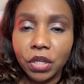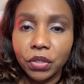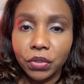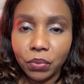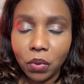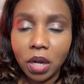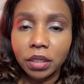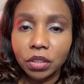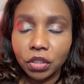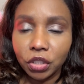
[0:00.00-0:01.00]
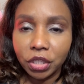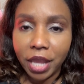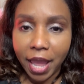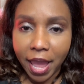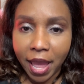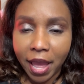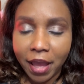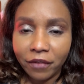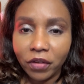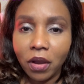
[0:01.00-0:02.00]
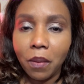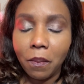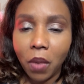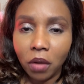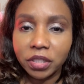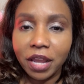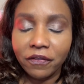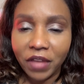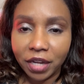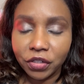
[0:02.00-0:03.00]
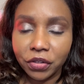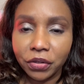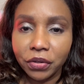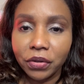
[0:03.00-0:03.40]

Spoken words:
you want to have multi factor